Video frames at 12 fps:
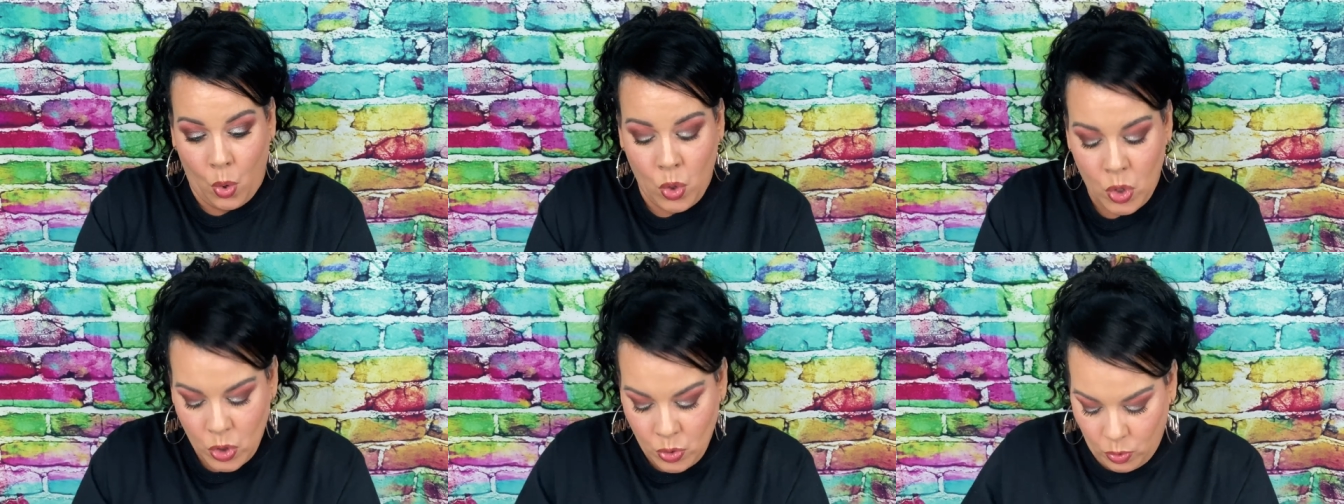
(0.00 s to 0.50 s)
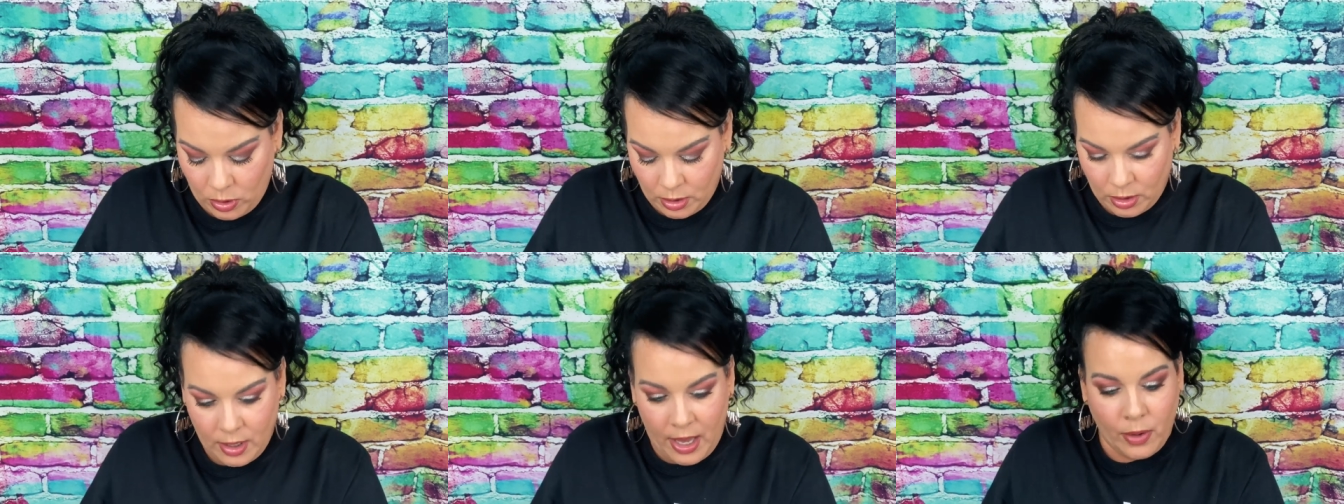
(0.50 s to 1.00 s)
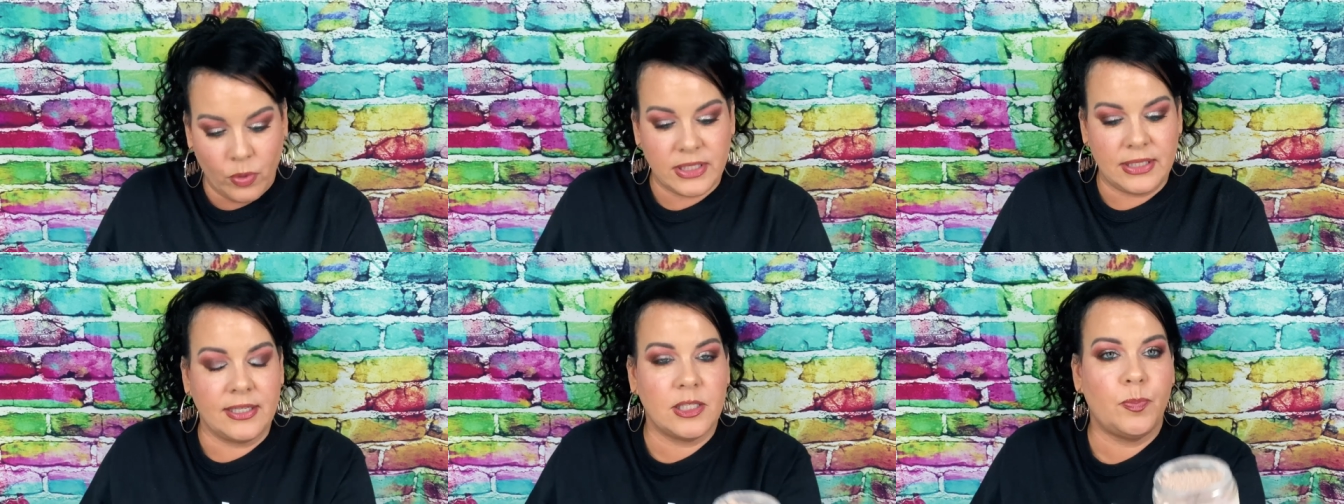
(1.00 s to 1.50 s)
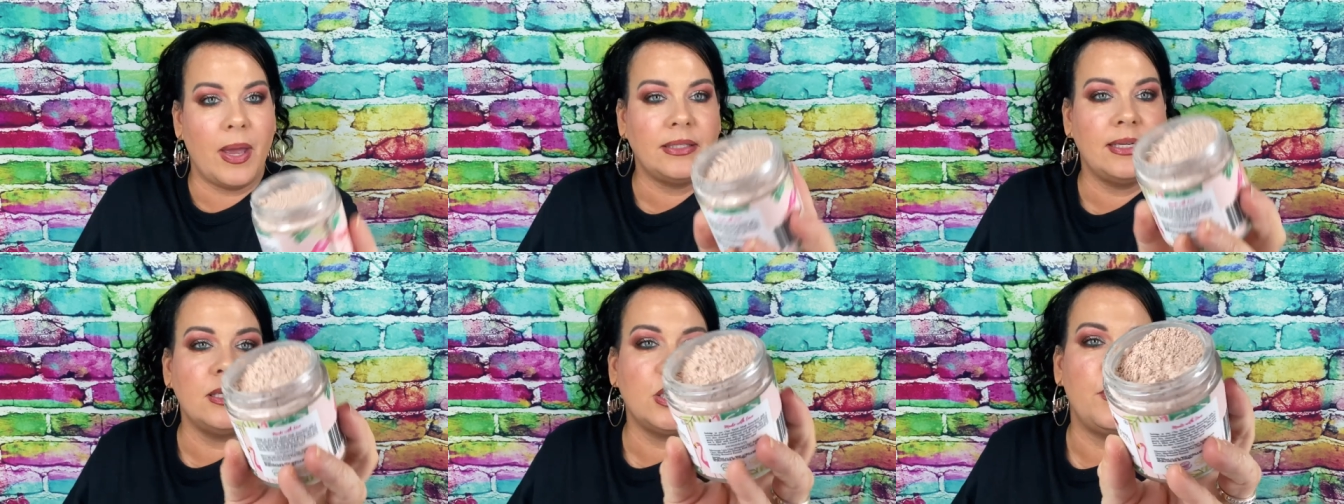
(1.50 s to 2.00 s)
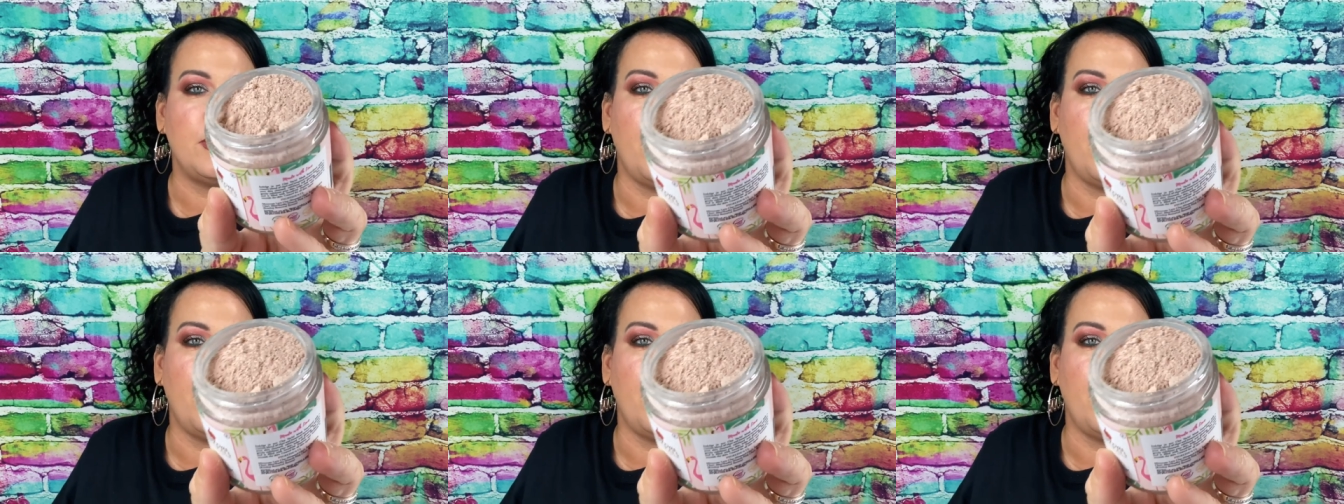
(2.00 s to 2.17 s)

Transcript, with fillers: Ooh, I wasn't expecting it to be